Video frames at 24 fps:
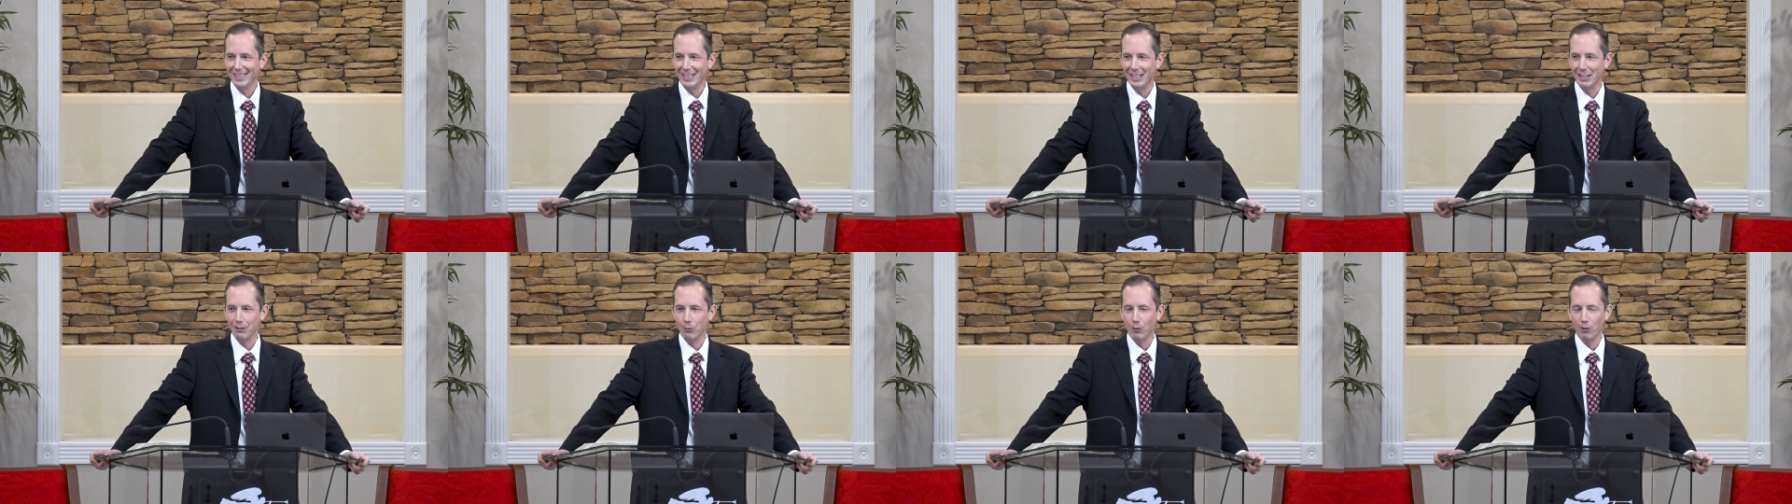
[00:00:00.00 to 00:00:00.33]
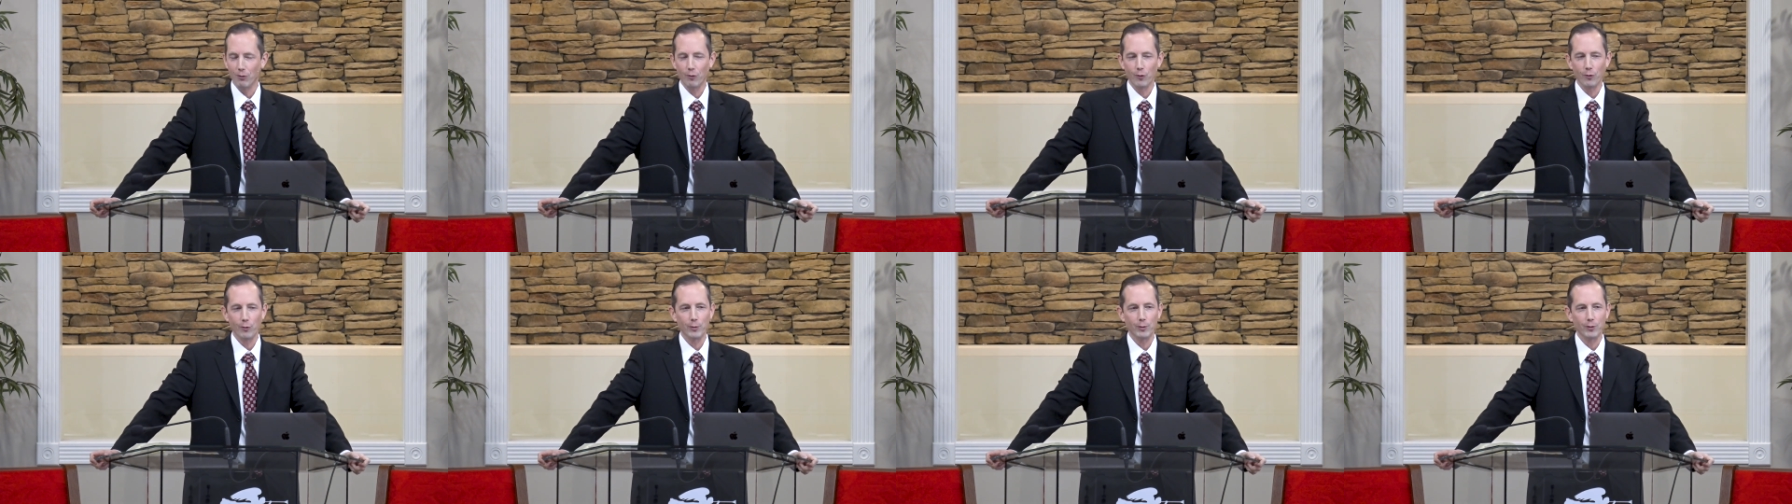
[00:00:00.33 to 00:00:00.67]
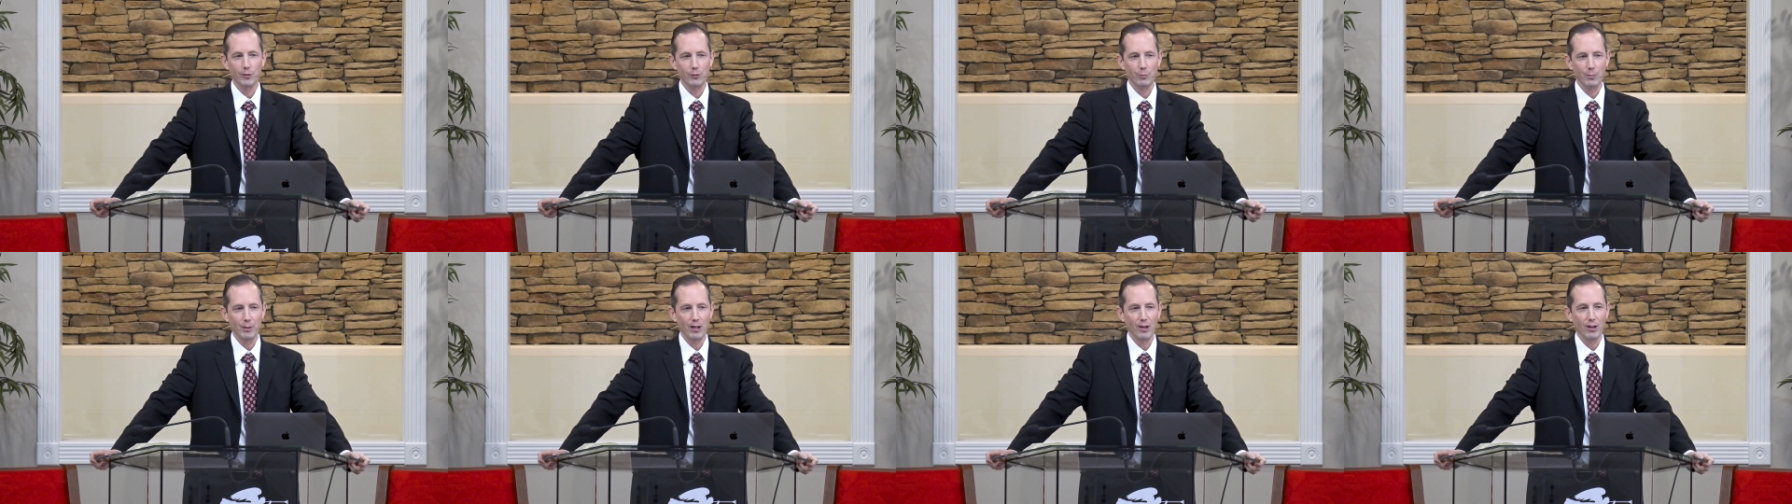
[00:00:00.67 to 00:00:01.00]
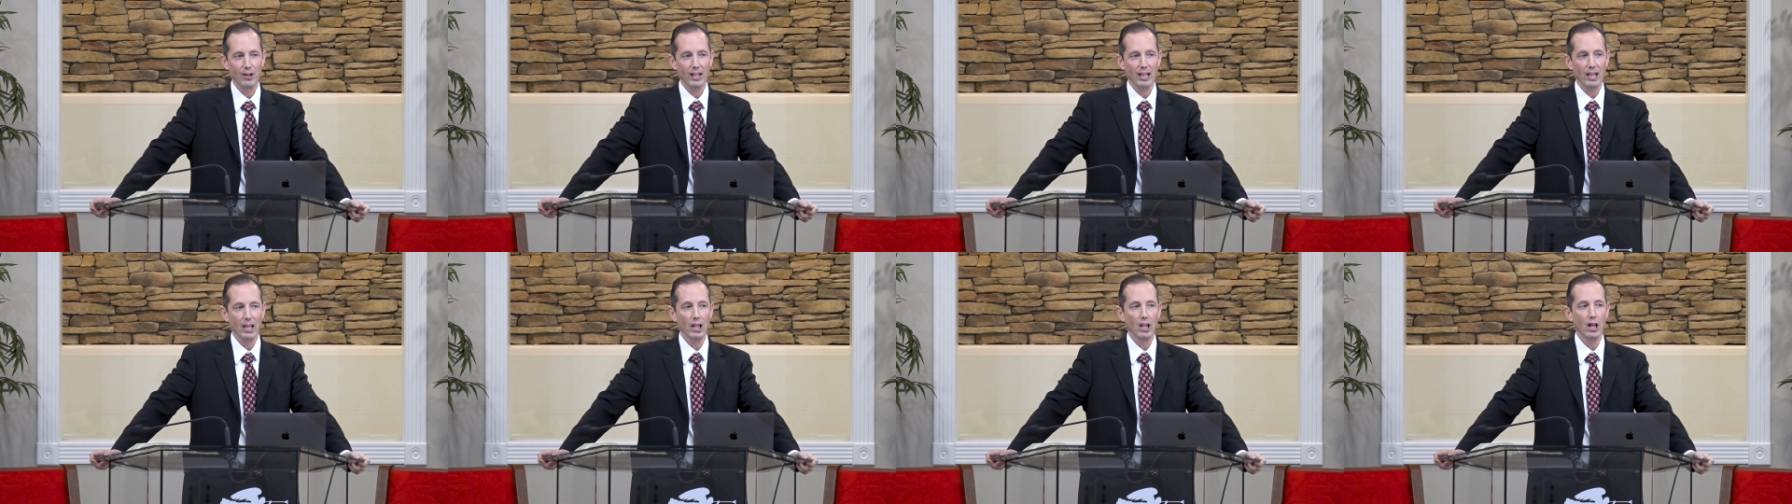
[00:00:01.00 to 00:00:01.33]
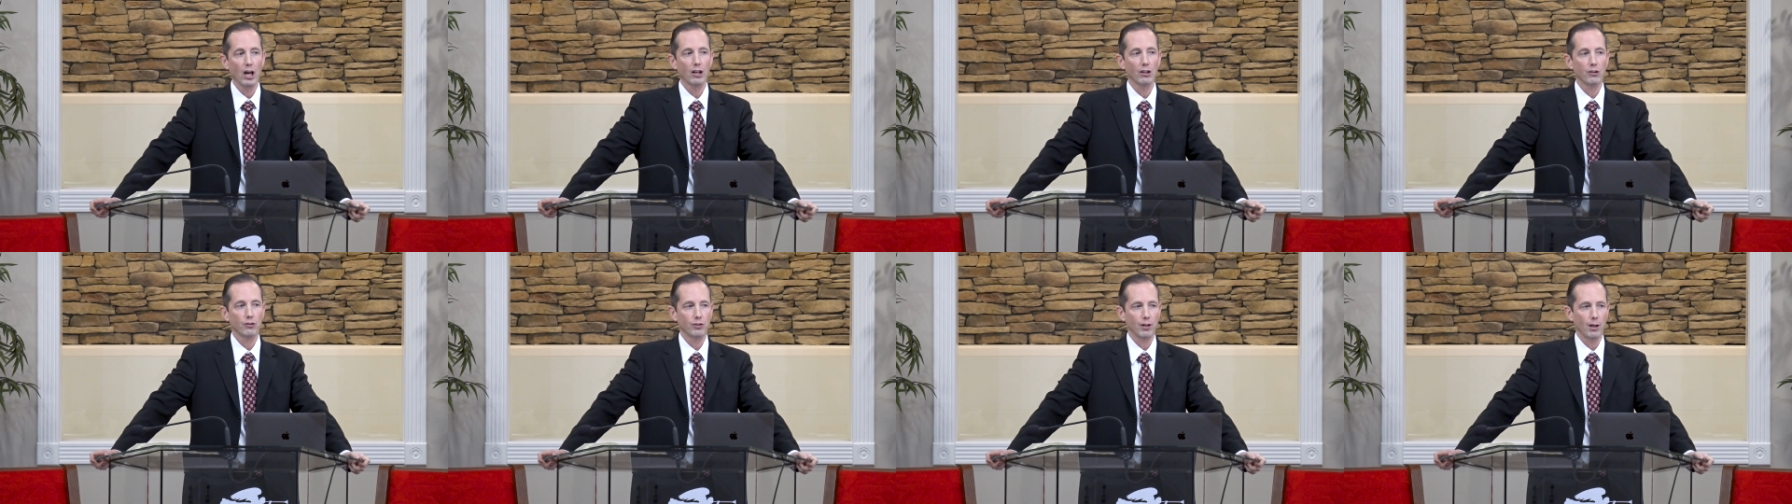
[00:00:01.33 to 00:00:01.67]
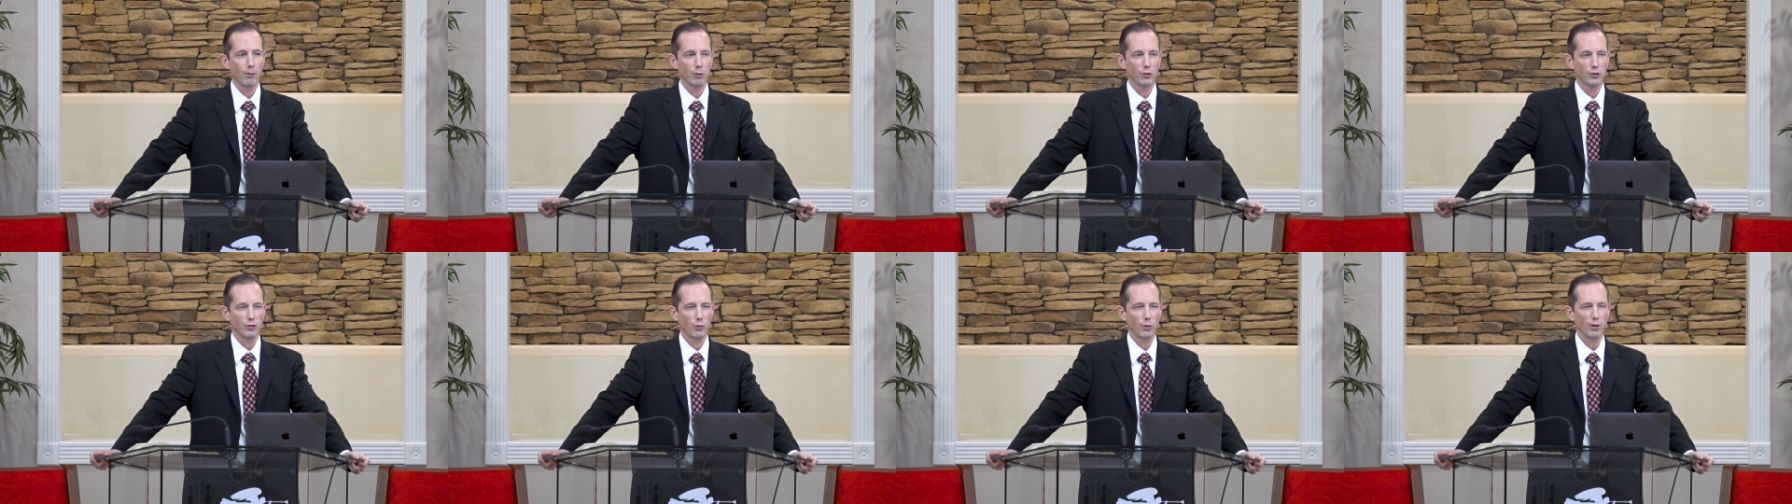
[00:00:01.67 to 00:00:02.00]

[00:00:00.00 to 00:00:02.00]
they would have been spared a lot of trouble.